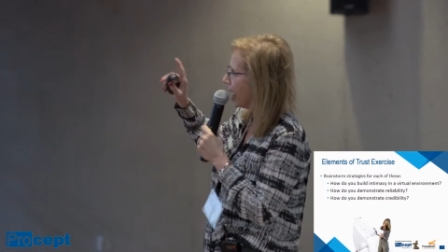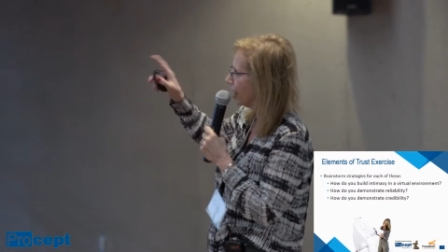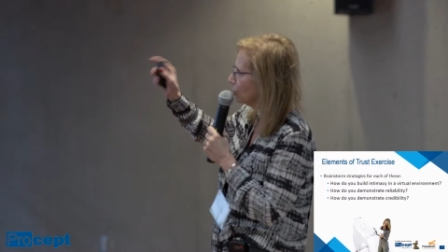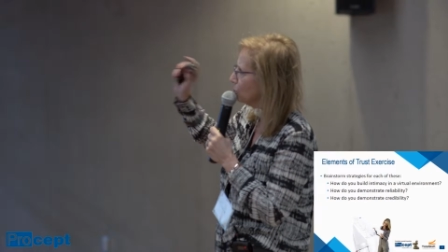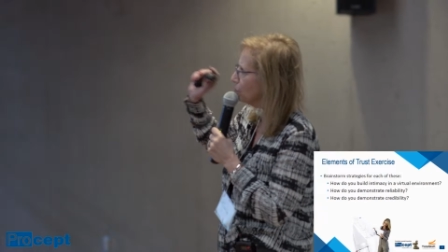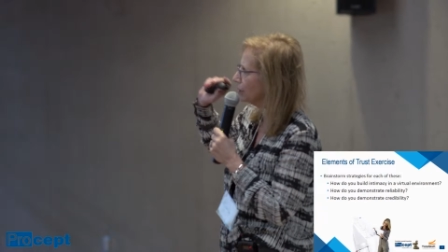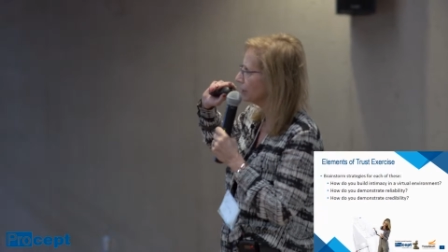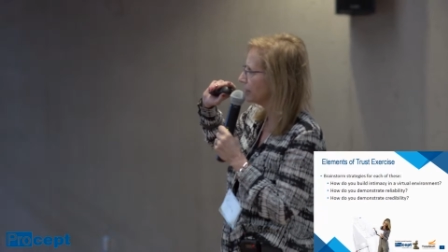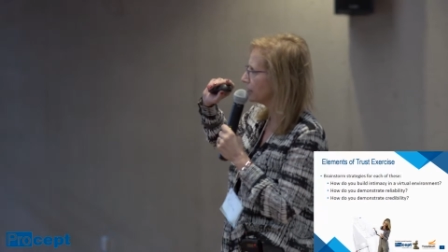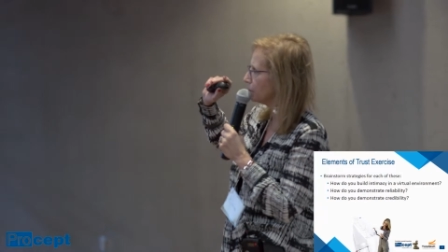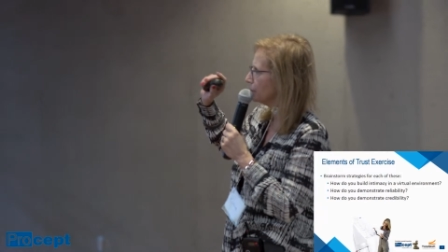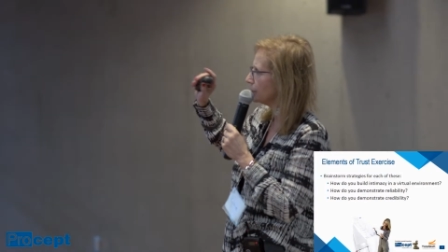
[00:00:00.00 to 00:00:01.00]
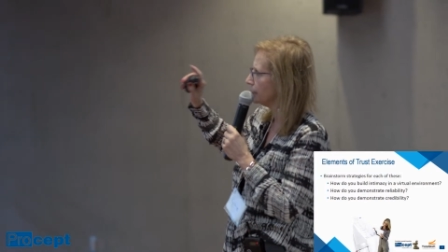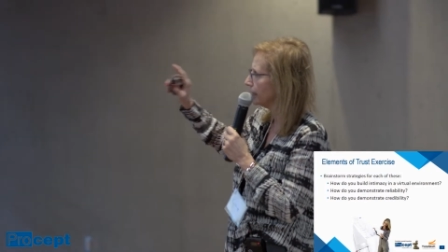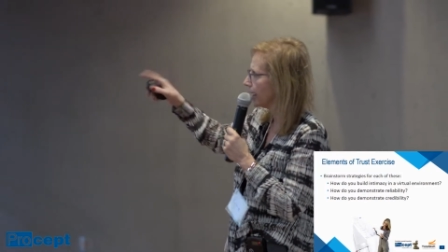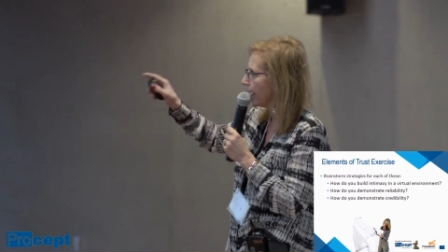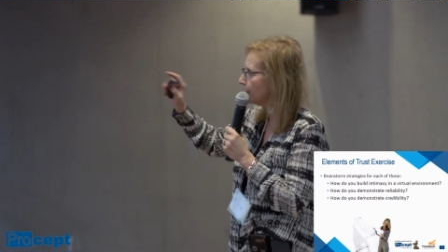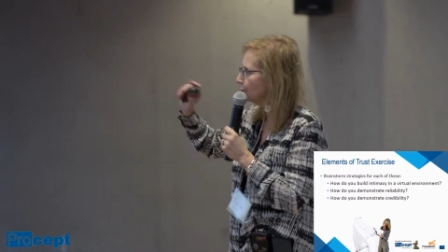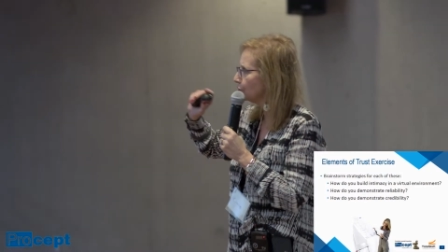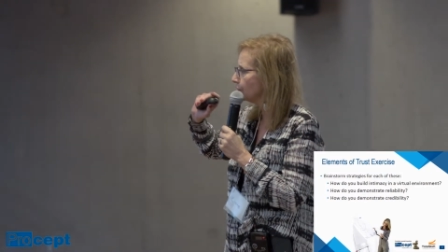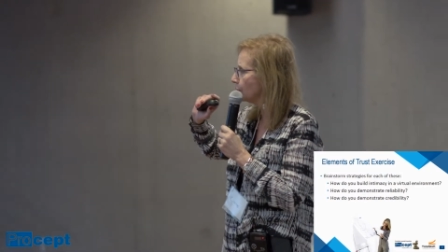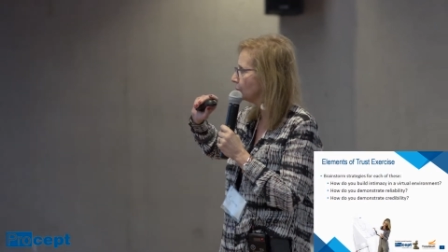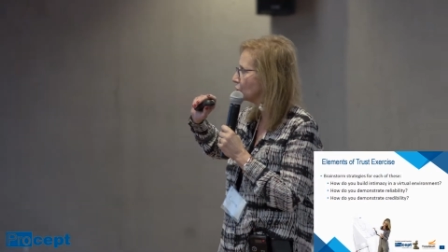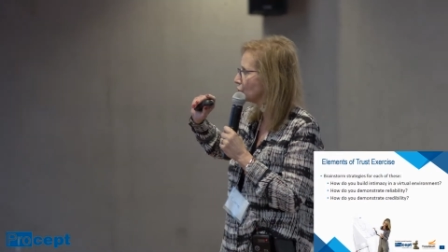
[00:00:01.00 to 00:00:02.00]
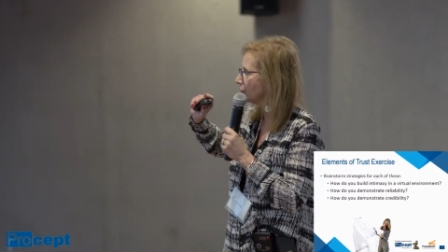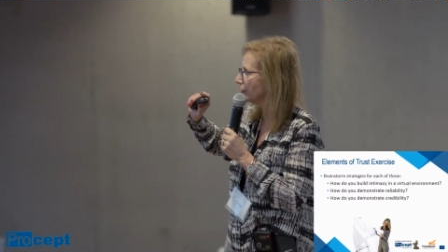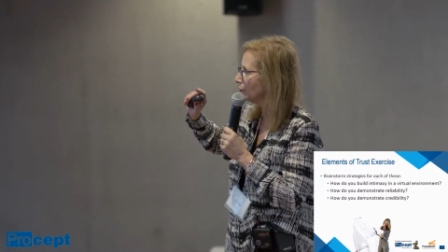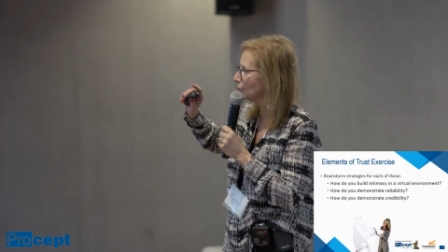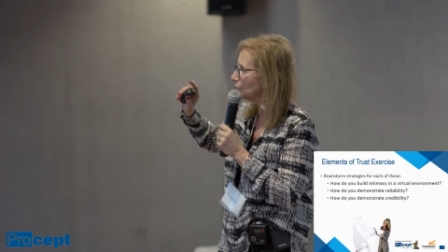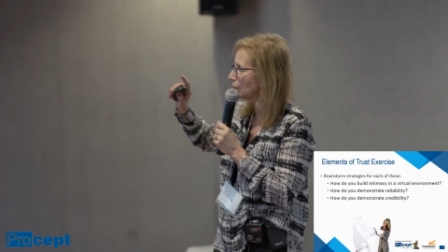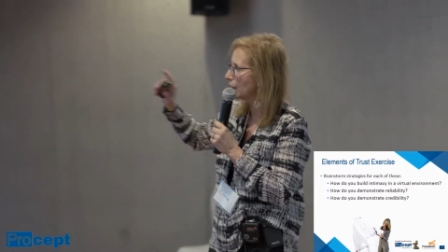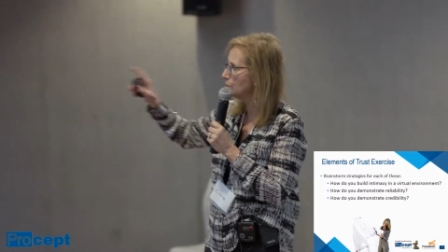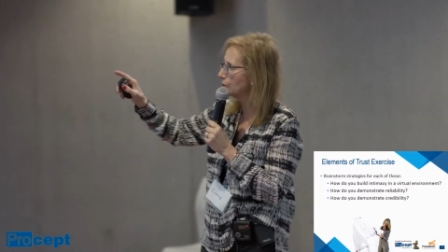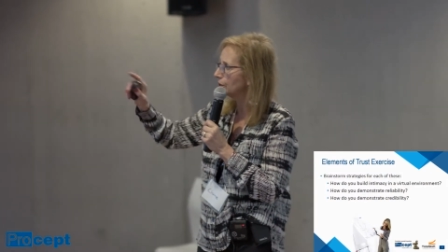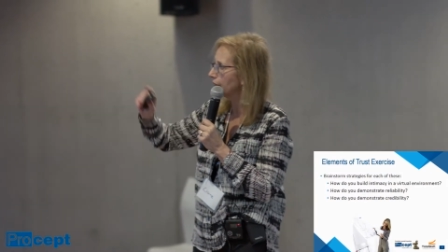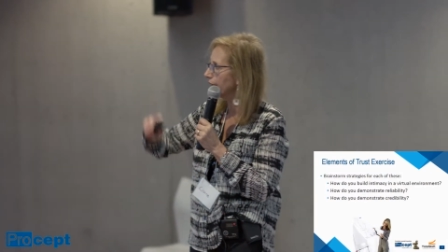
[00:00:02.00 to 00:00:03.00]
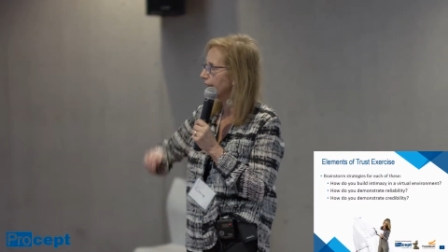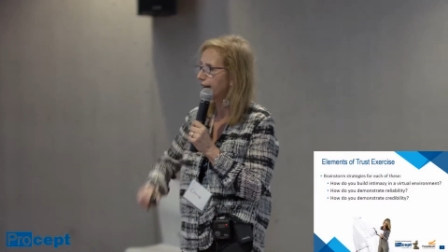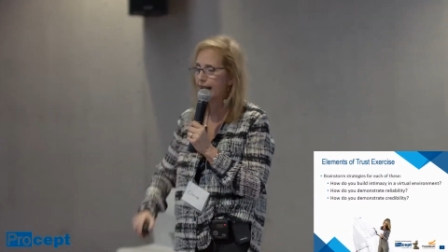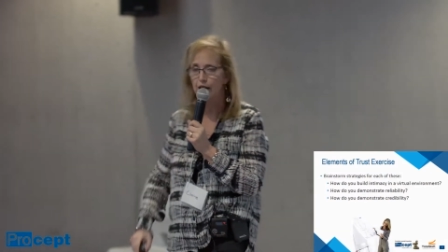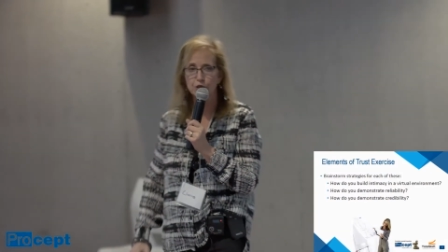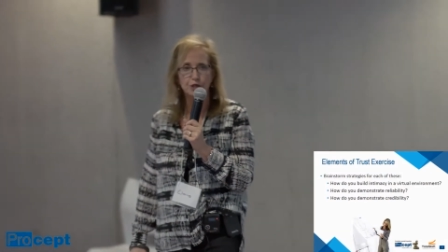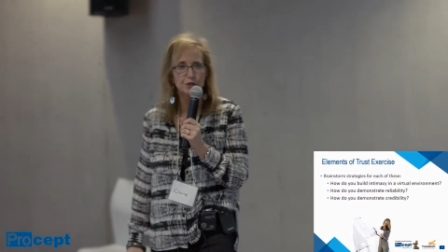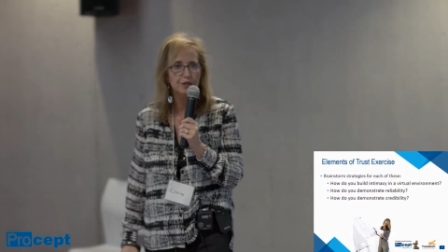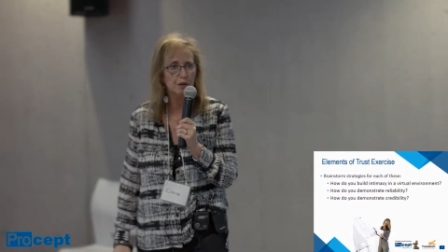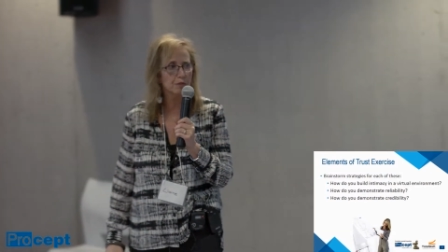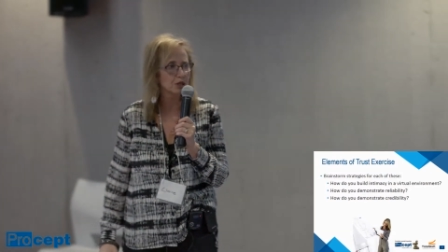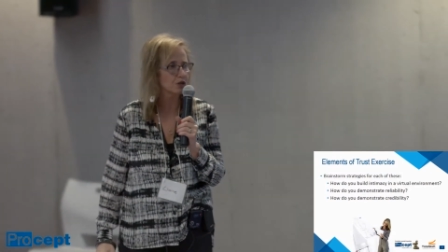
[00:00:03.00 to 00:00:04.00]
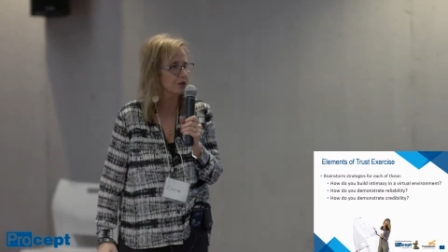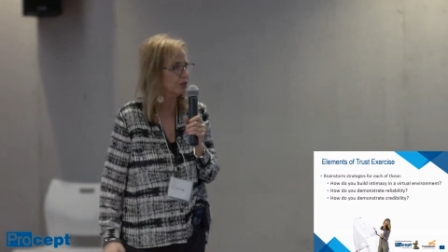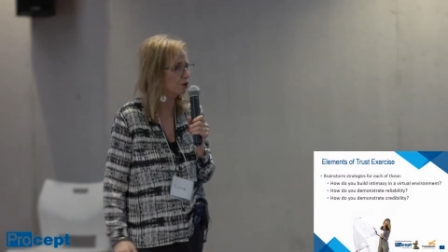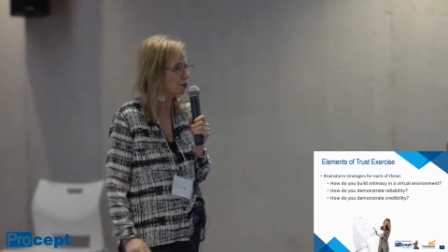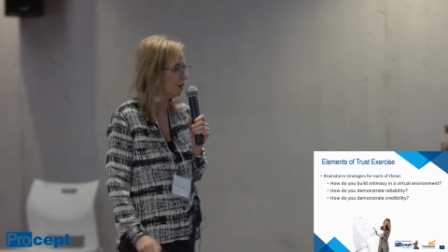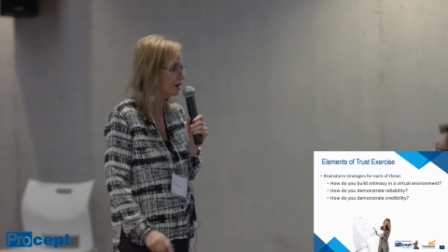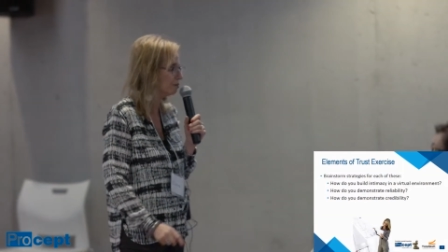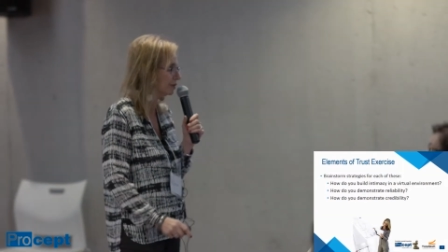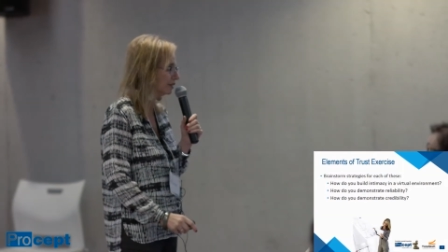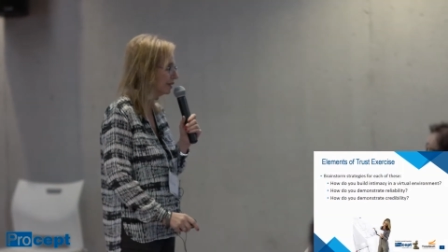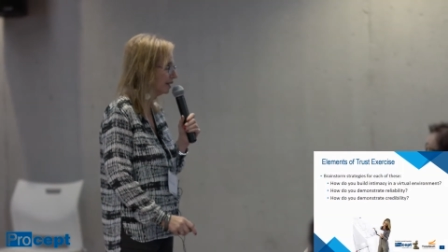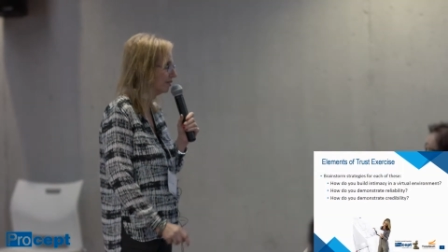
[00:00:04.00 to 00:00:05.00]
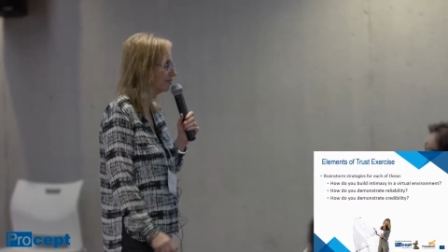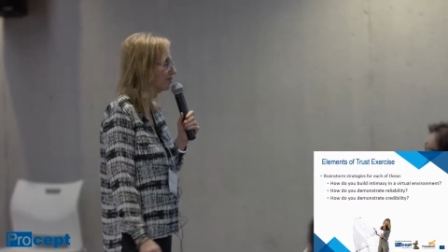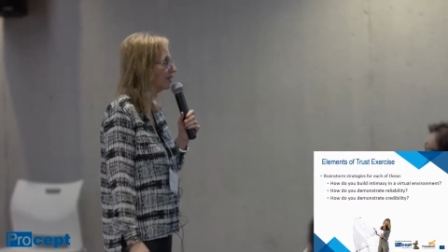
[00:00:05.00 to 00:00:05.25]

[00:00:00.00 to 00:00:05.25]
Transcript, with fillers: How do you build intimacy? How do you demonstrate reliability? And how do you demonstrate credibility?